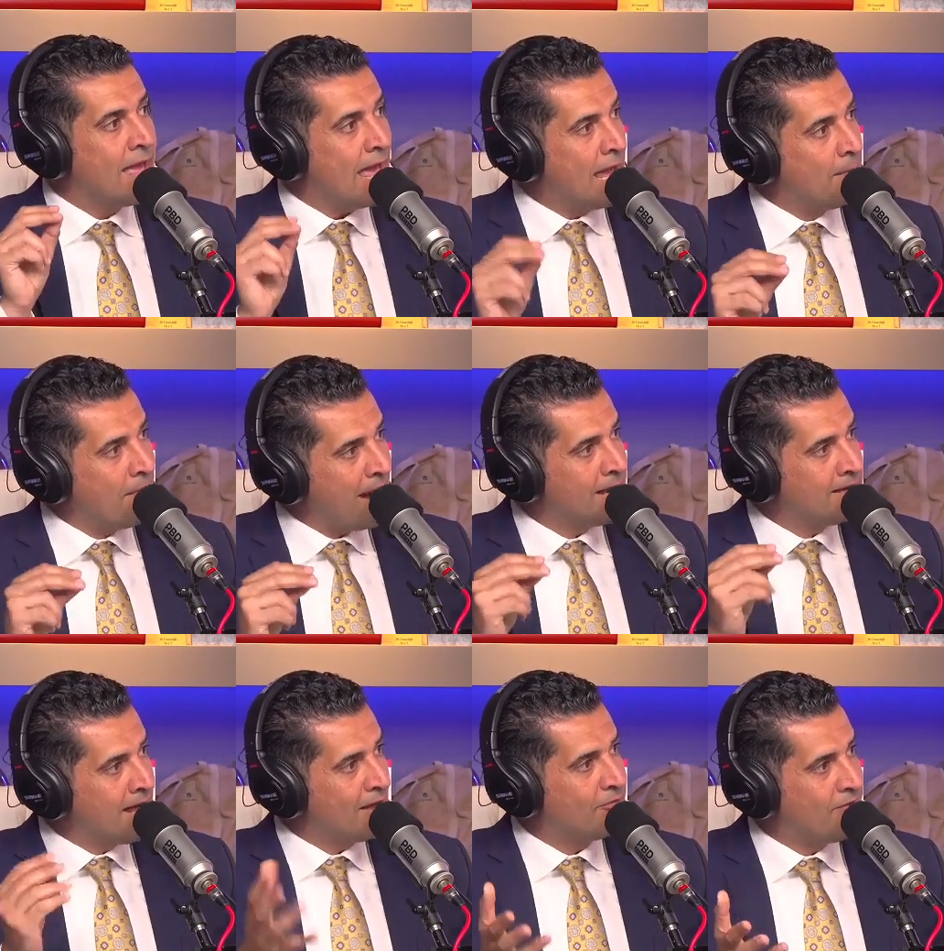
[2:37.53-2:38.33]
am
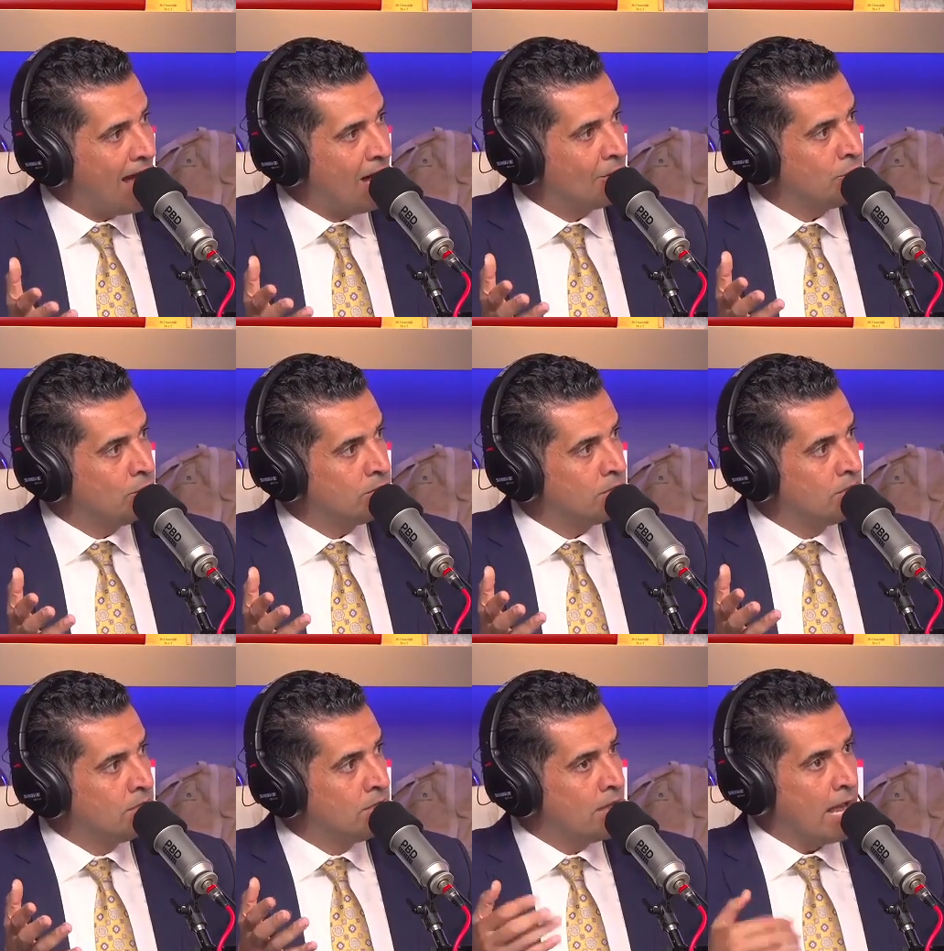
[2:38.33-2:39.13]
I not valued?
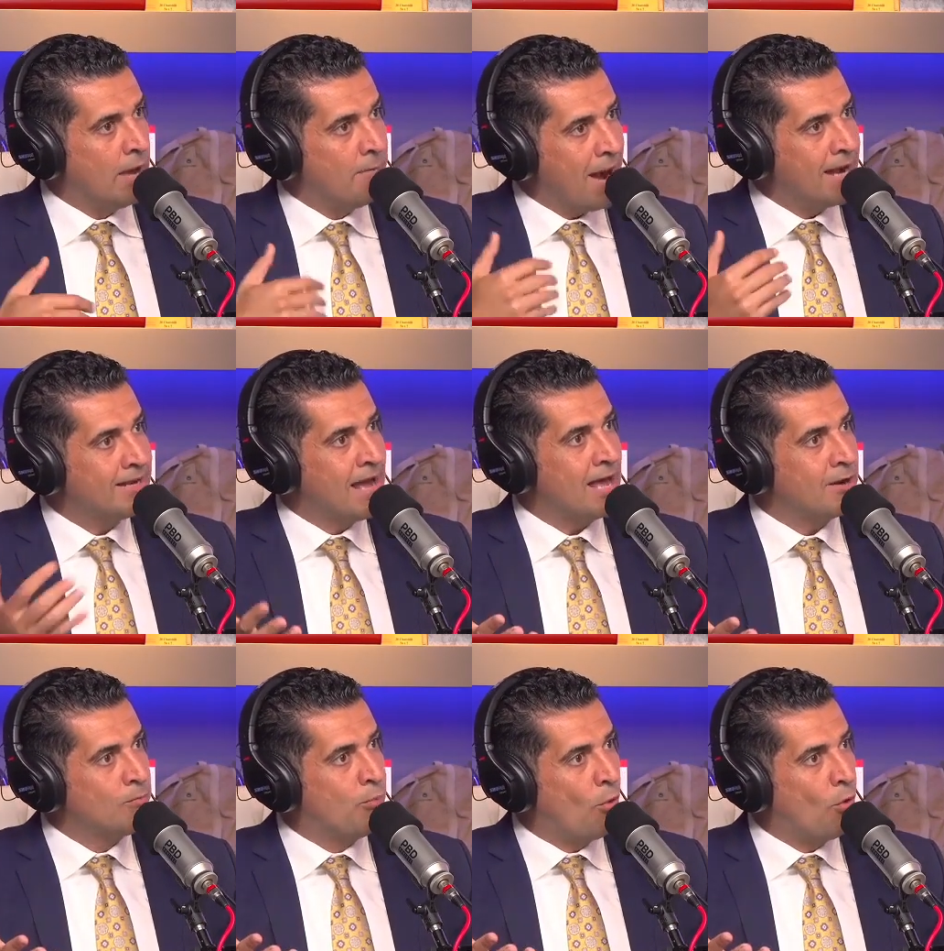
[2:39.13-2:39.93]
Am I
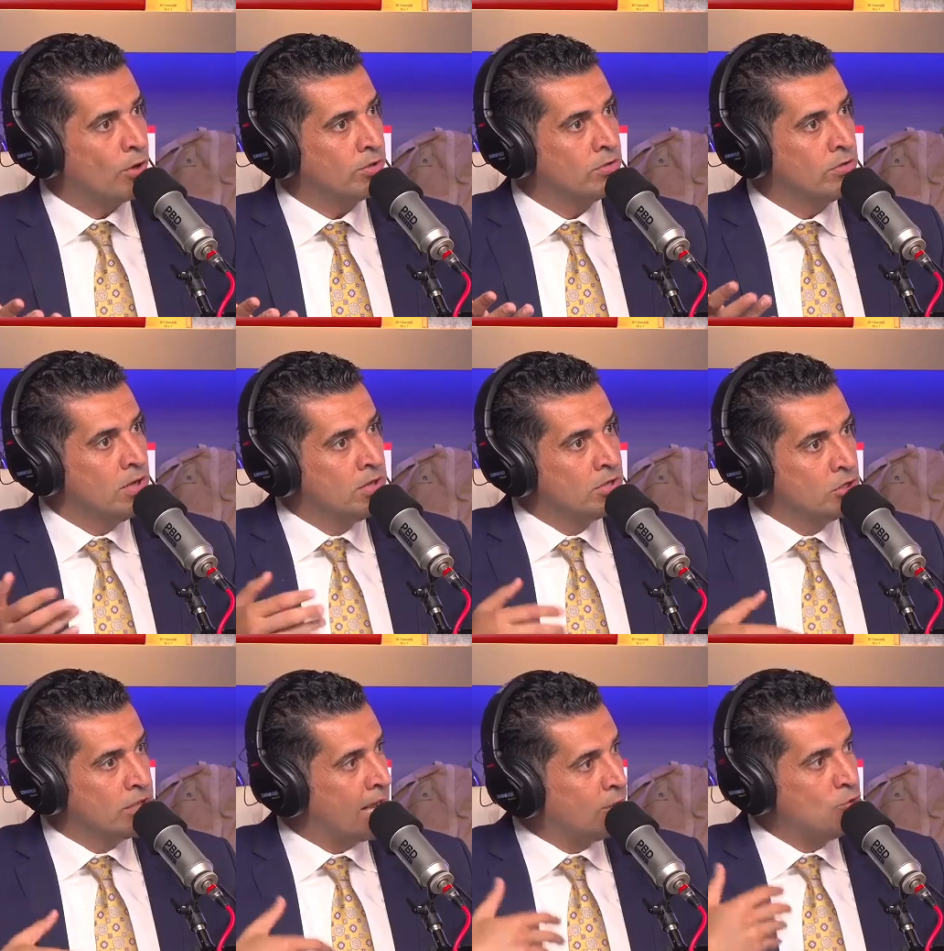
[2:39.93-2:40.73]
not important?
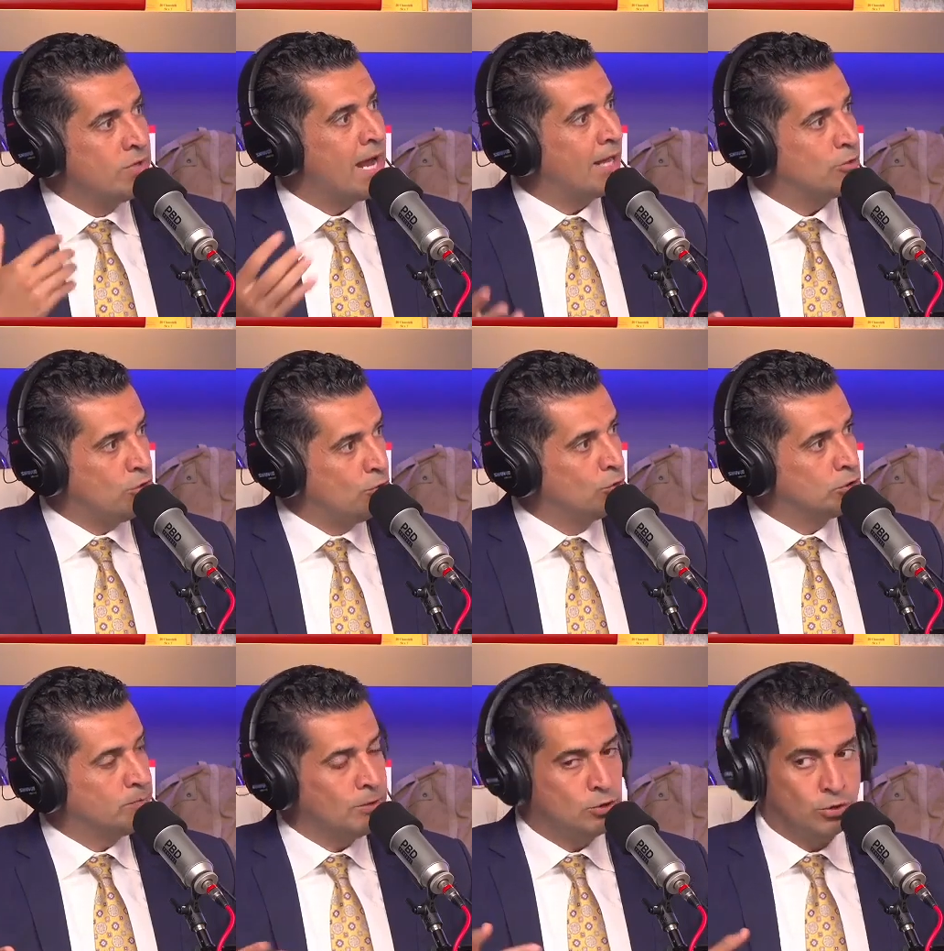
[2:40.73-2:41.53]
Can you not
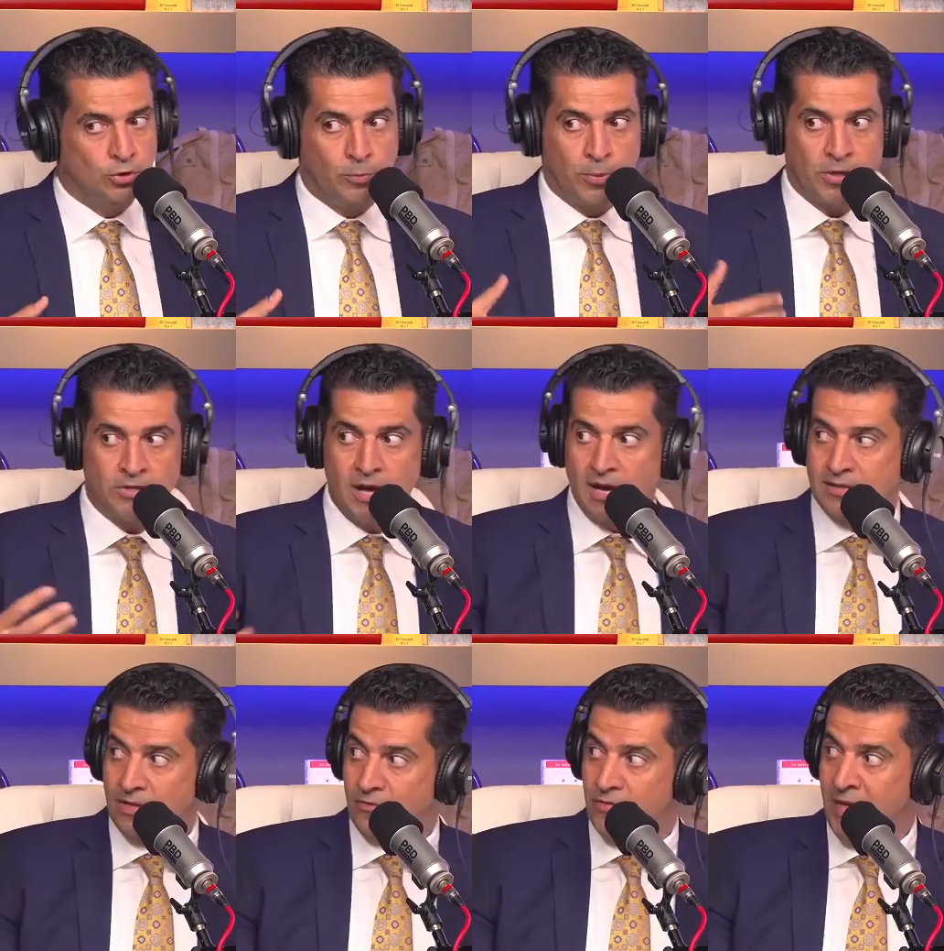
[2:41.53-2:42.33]
use me to do
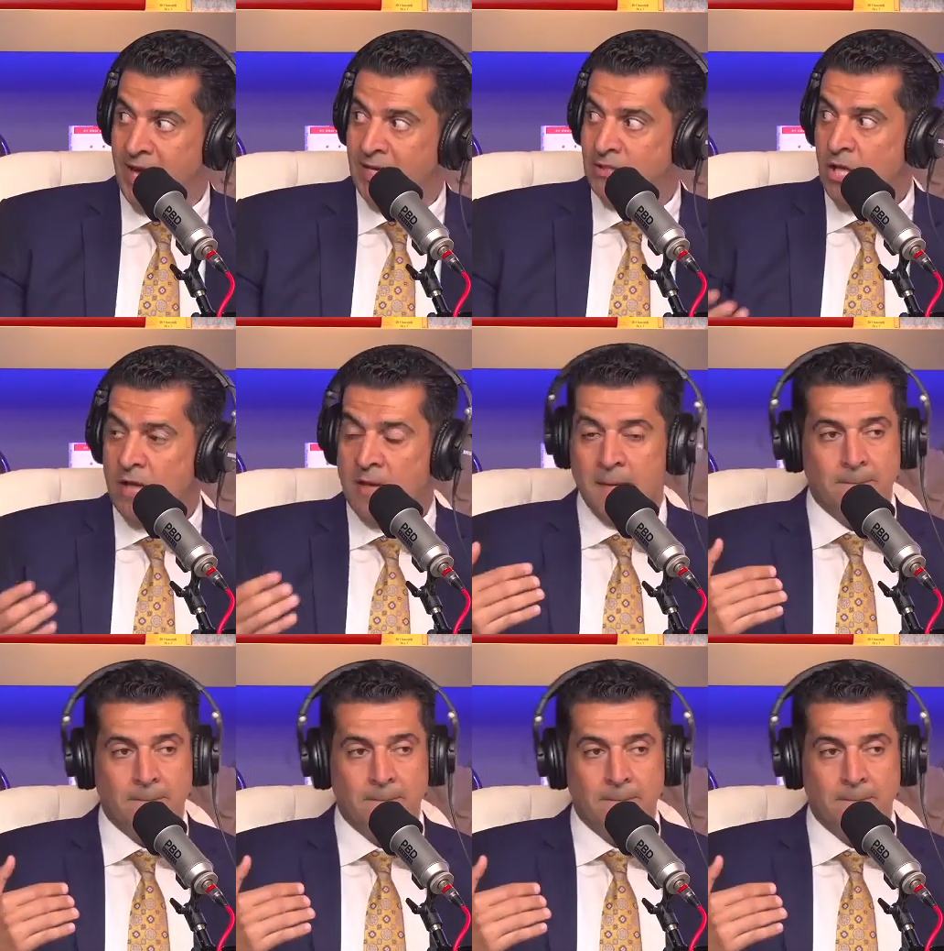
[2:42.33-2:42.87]
productive things?